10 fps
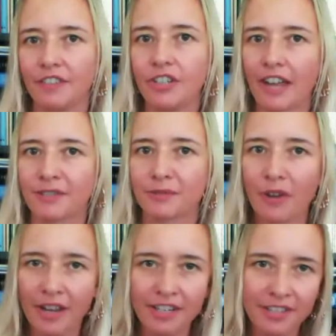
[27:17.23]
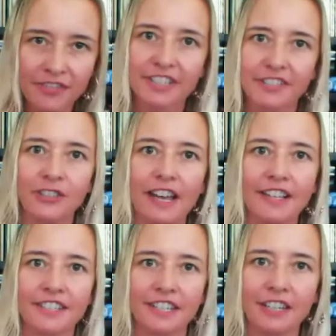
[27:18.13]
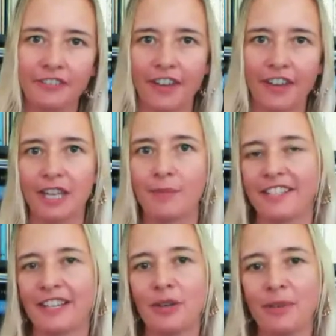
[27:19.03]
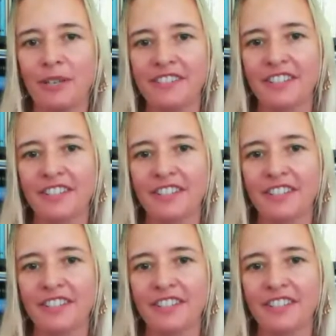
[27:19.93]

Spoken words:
Newcastle Writers' Festival last year for ABC Open.